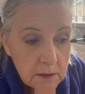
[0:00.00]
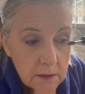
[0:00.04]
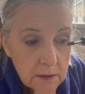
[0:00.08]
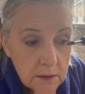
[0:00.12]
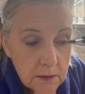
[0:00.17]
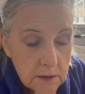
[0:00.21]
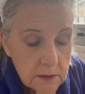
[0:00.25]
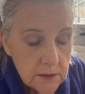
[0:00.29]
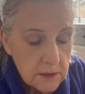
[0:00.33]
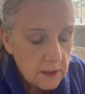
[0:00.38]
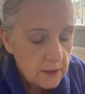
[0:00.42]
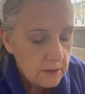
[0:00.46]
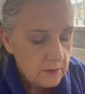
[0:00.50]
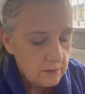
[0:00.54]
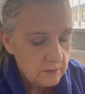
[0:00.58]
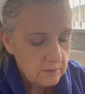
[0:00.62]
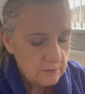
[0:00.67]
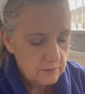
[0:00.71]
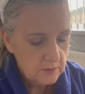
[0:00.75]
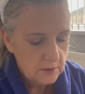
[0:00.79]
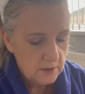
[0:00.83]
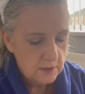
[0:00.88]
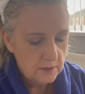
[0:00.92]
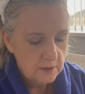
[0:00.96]

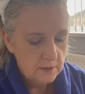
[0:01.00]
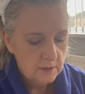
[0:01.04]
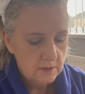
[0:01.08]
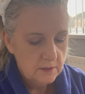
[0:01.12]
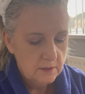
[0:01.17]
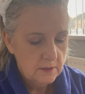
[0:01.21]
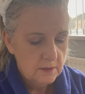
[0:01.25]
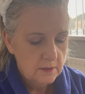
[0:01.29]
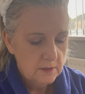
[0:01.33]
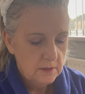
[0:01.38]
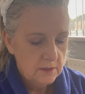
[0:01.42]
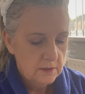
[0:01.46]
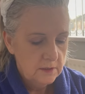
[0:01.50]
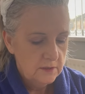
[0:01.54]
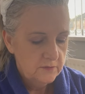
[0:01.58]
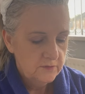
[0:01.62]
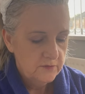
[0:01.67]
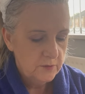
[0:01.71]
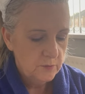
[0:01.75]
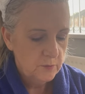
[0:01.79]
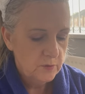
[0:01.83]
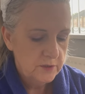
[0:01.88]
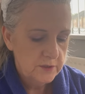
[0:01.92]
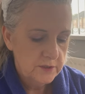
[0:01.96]
So if
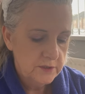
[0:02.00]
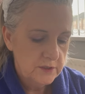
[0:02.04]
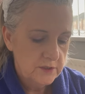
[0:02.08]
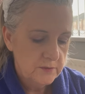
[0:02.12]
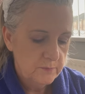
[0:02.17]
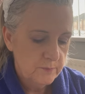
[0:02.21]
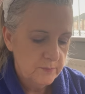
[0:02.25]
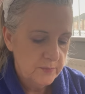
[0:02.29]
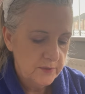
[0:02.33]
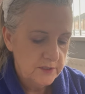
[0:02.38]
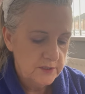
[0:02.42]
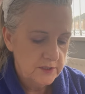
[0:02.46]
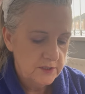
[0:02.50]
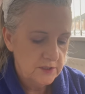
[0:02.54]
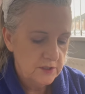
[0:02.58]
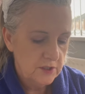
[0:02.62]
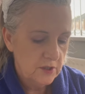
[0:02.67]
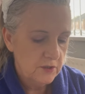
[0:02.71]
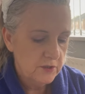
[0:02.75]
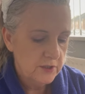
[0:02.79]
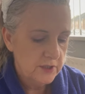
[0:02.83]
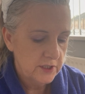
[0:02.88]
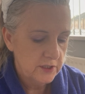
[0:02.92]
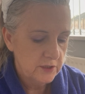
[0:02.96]
you want to be
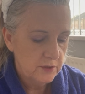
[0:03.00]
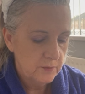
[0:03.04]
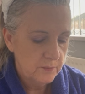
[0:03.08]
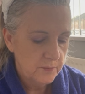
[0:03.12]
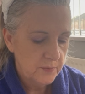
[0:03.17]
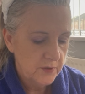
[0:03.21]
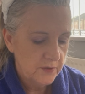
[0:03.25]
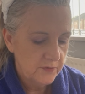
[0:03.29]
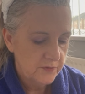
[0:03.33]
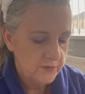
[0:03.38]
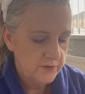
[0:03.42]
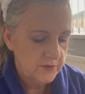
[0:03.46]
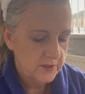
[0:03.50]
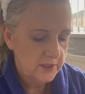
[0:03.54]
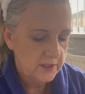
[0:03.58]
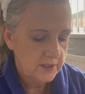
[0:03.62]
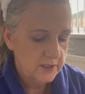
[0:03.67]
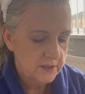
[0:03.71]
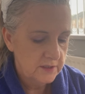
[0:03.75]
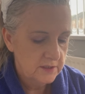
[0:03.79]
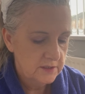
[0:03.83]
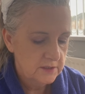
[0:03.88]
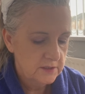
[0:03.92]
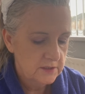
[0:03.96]
stocking up on
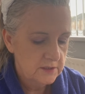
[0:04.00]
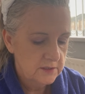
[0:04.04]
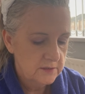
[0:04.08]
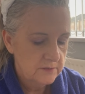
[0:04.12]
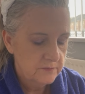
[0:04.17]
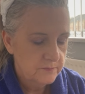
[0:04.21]
things.